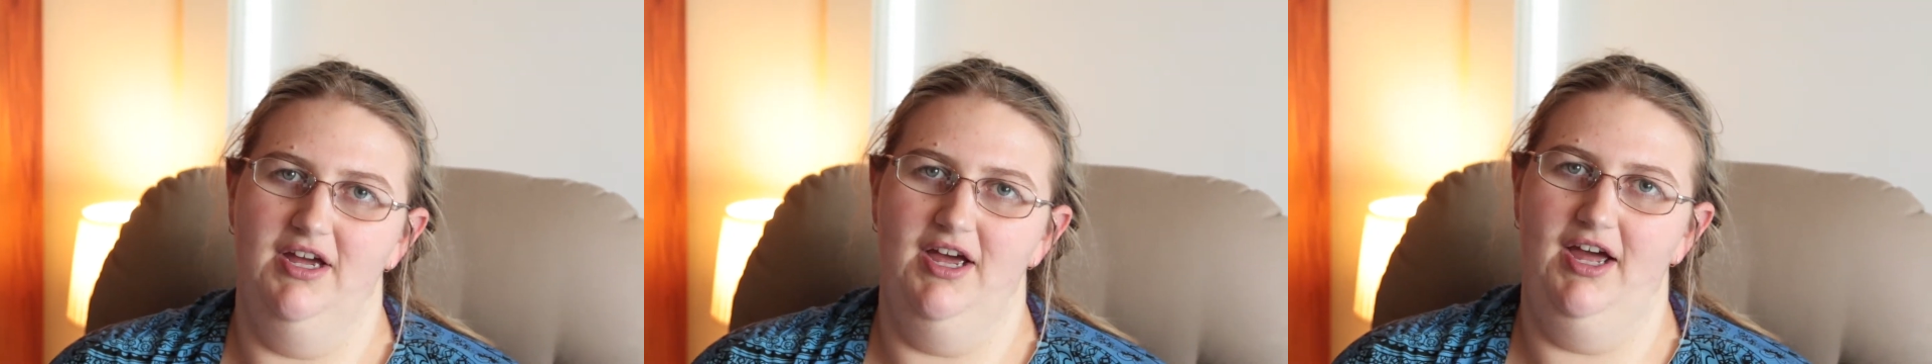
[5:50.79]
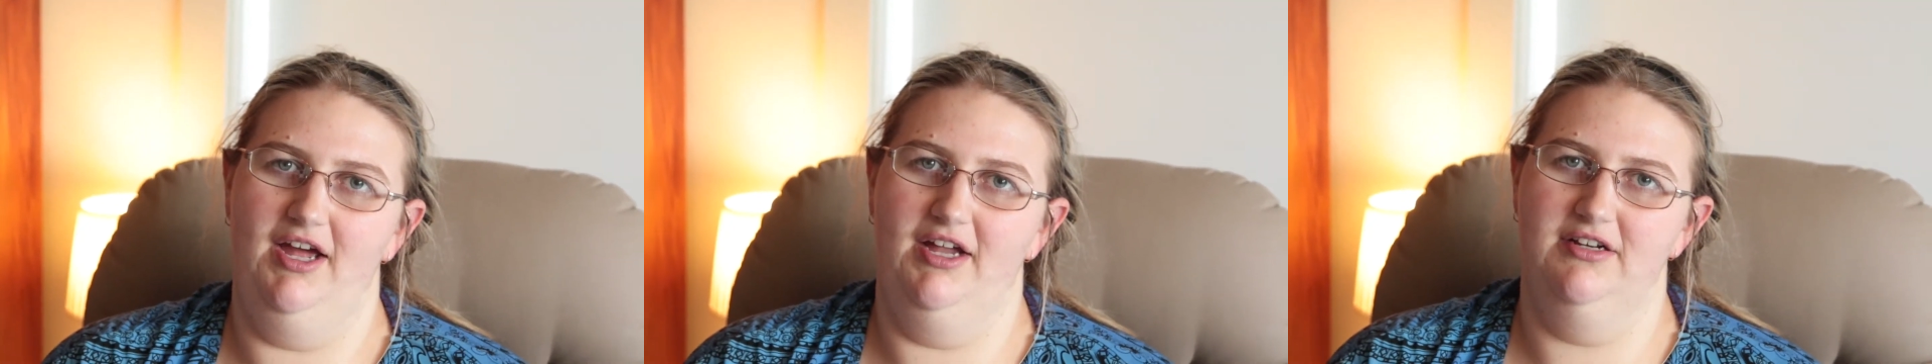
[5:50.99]

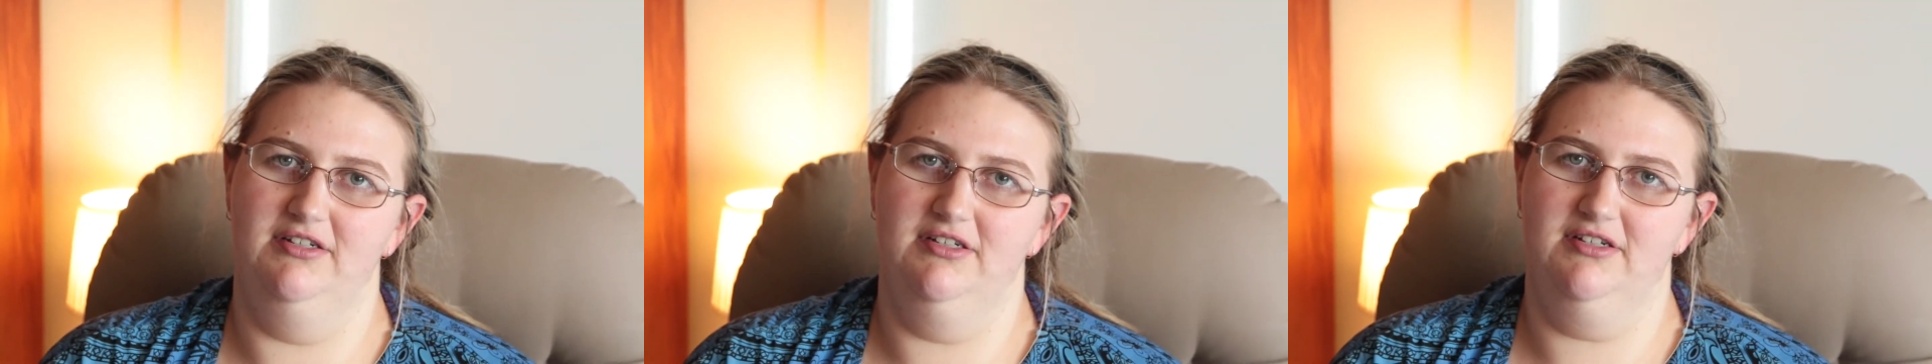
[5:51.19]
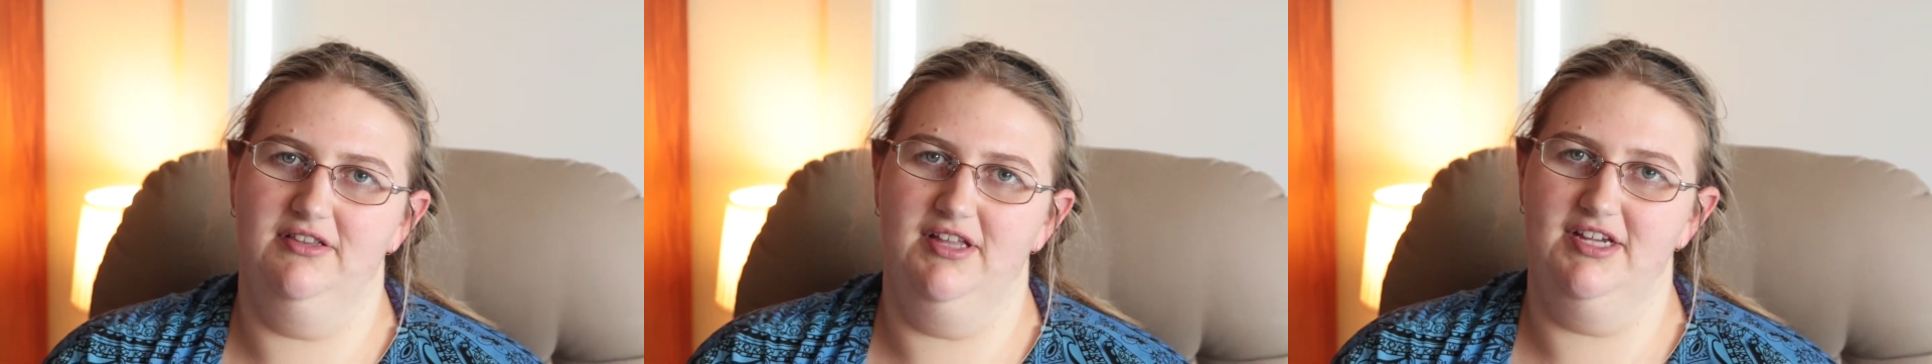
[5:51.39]

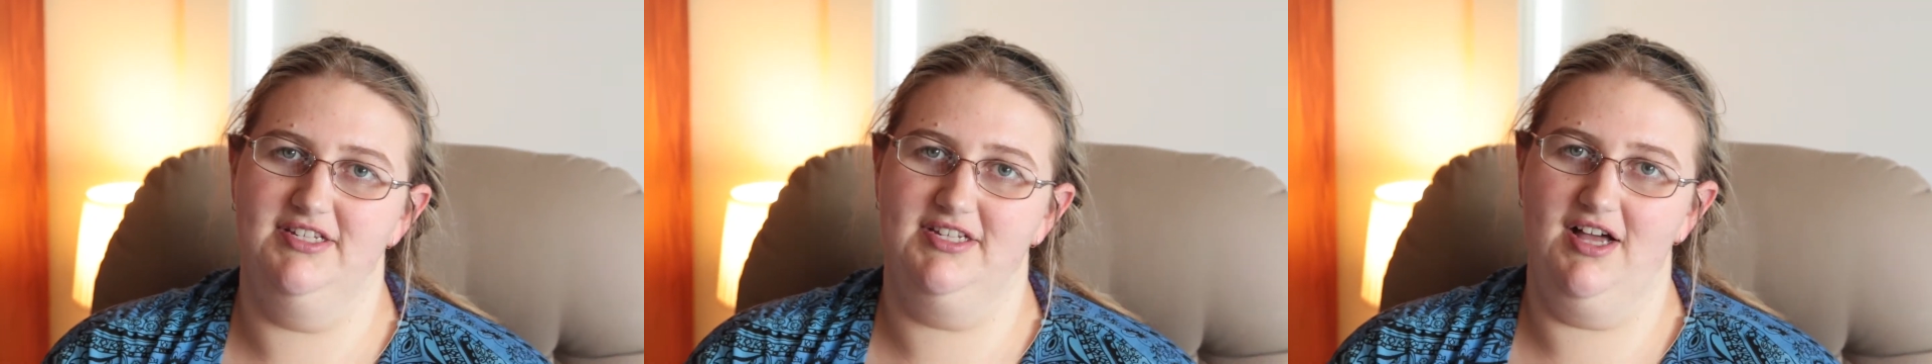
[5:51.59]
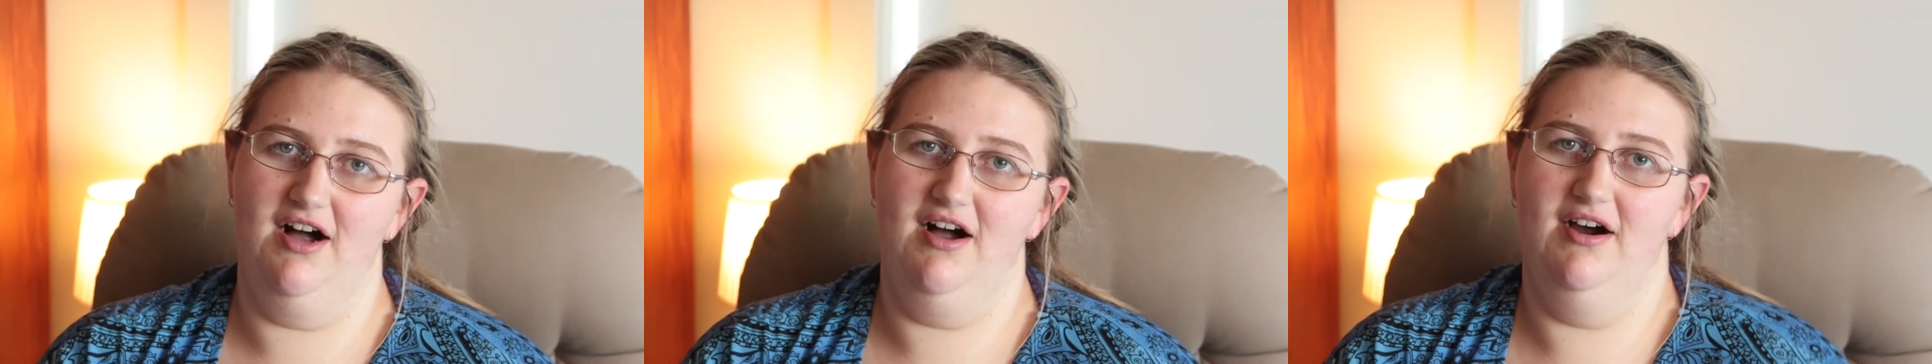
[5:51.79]
and
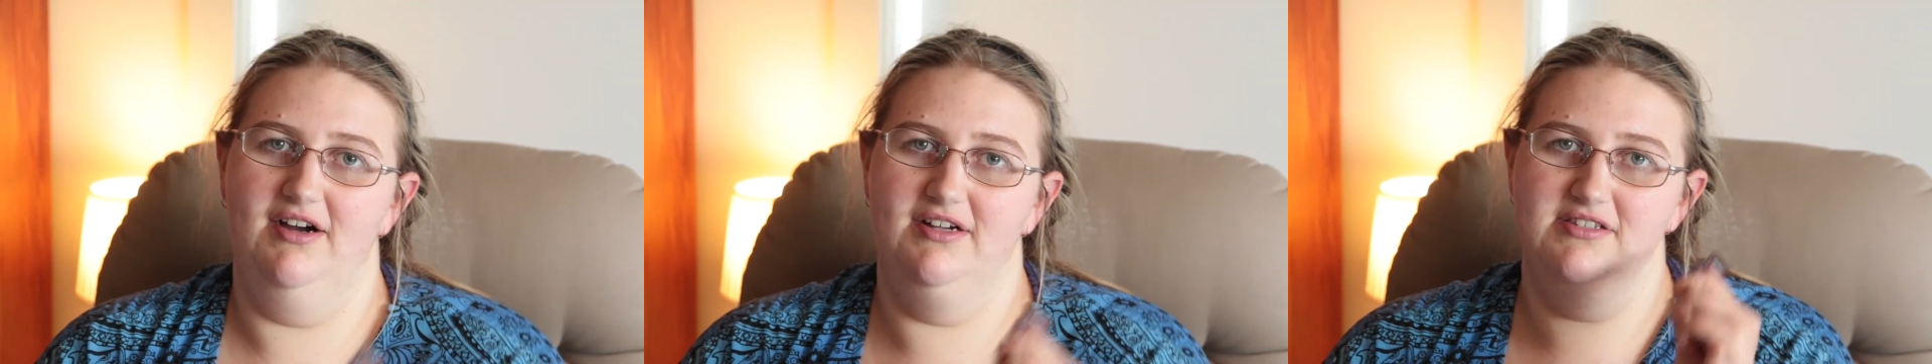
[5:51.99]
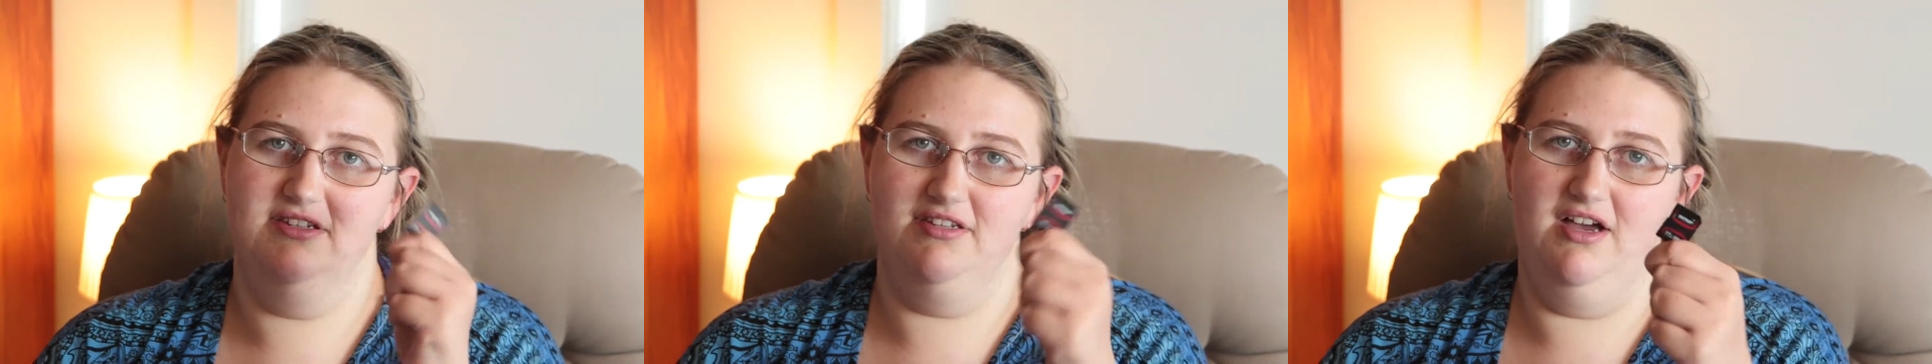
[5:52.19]
these
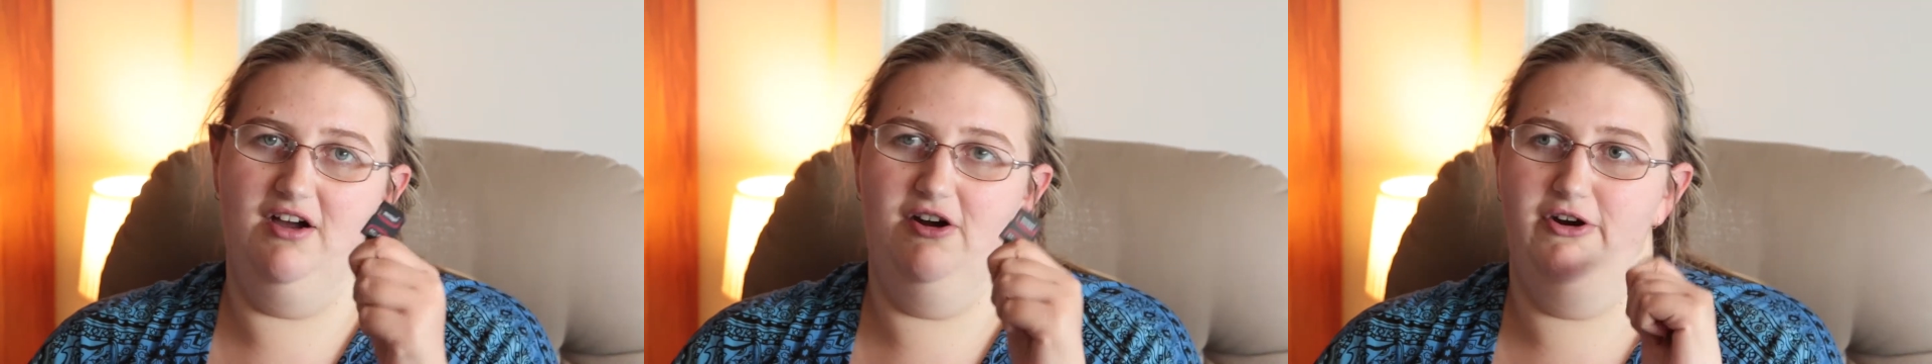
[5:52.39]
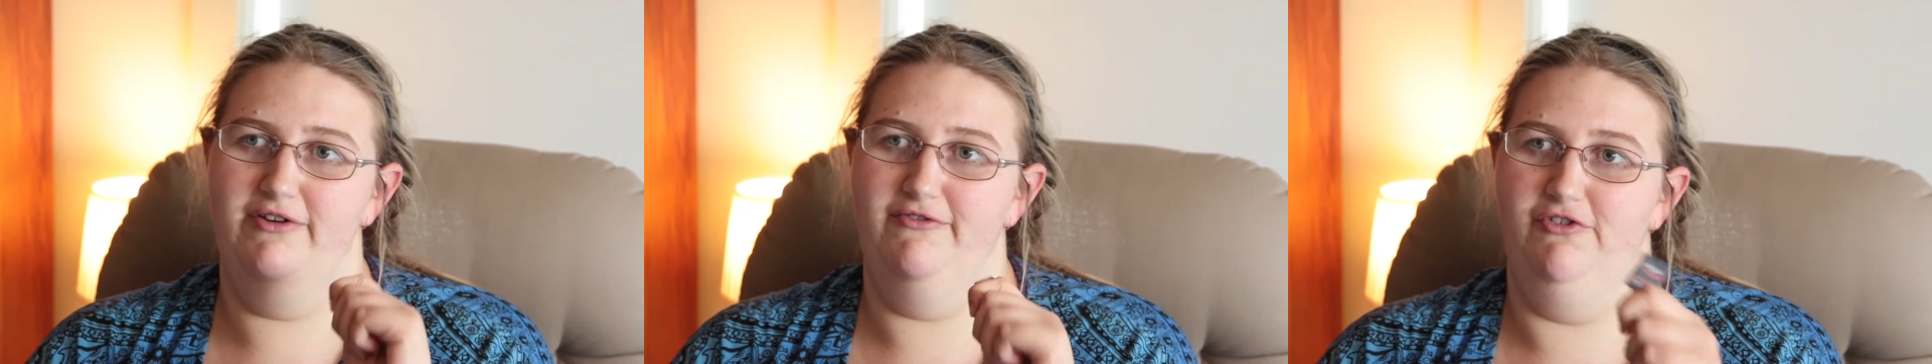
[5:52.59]
cards
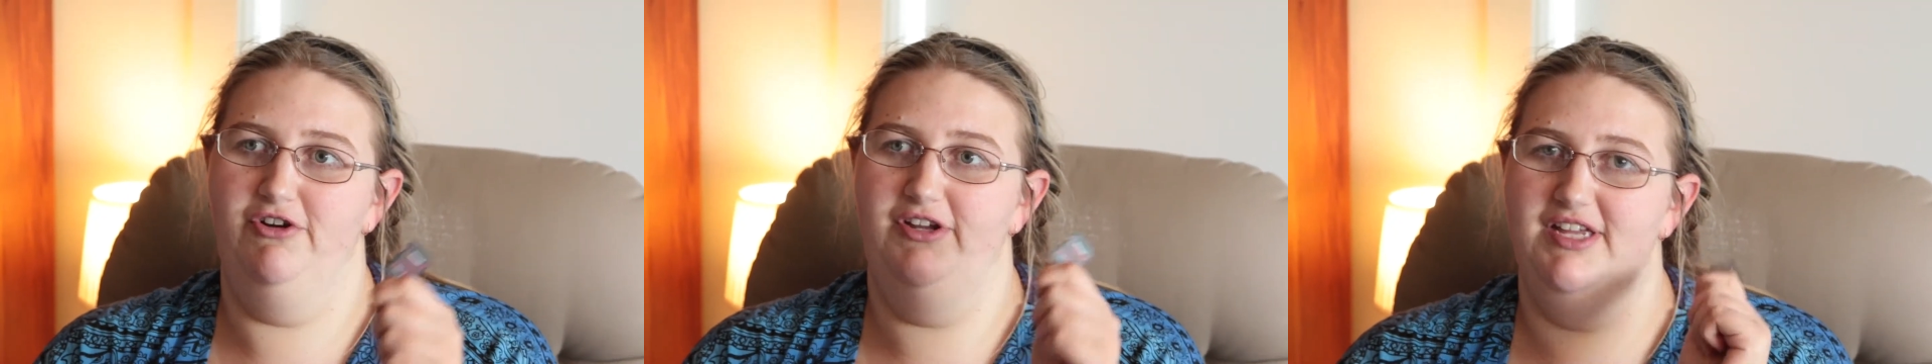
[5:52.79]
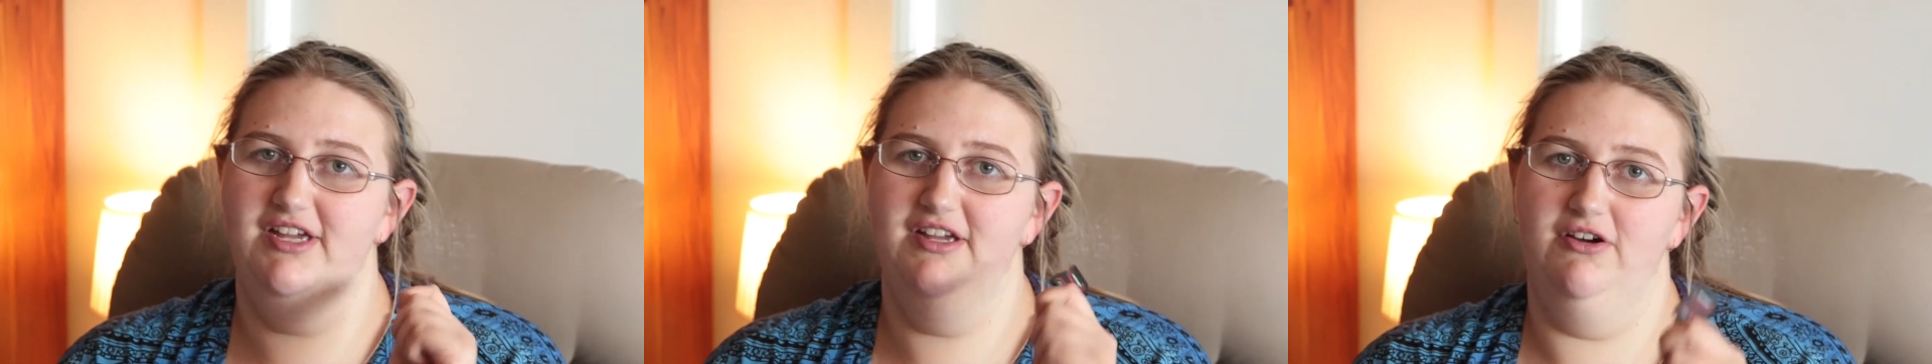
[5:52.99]
are over
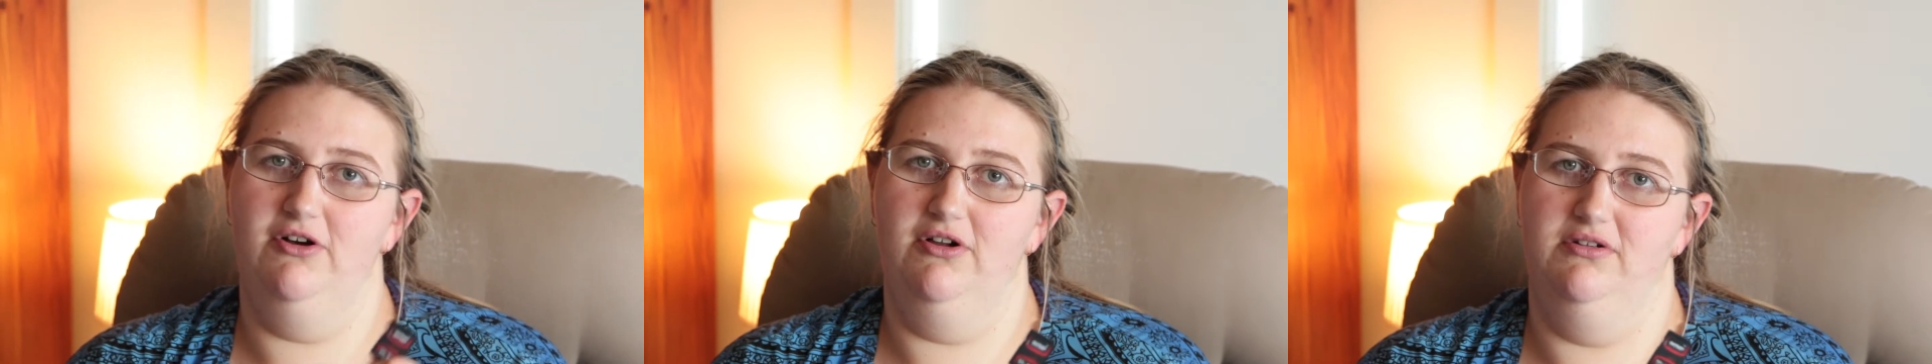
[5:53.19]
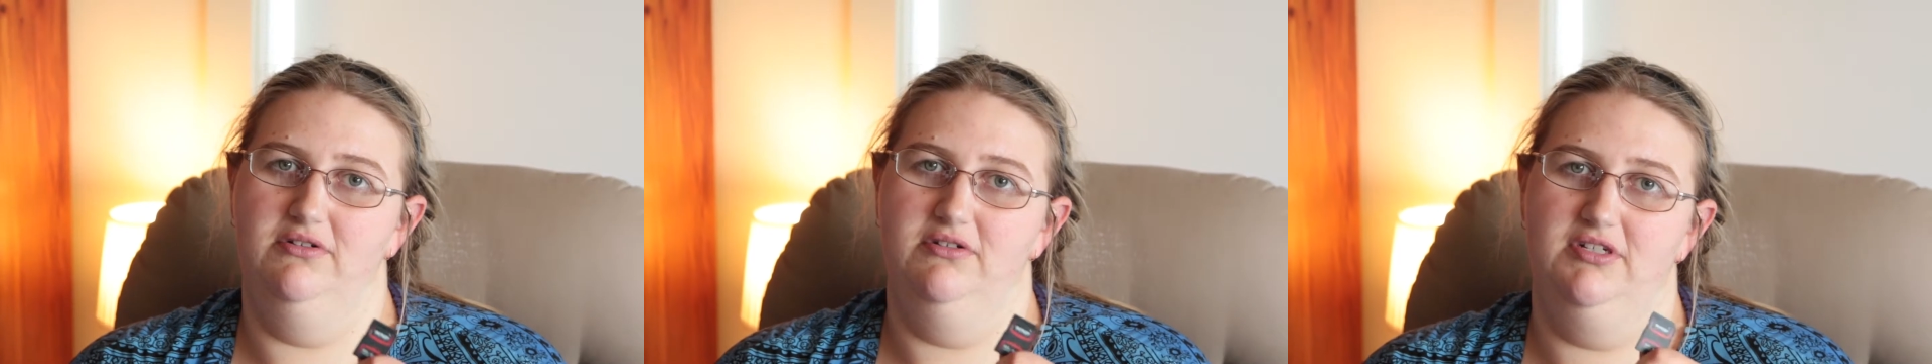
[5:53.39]
a year
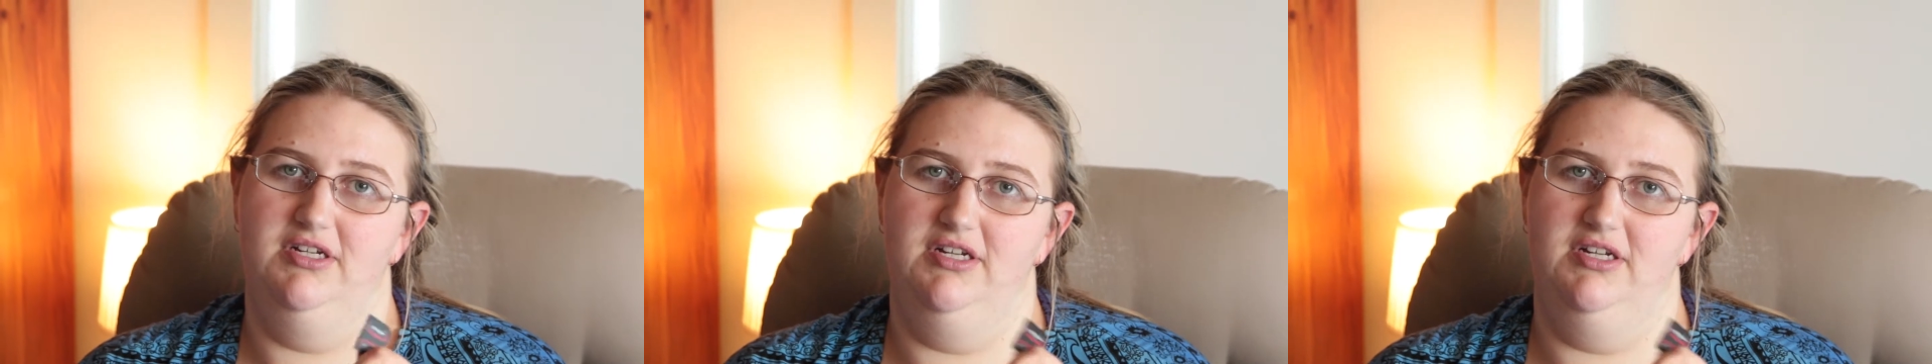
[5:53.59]
old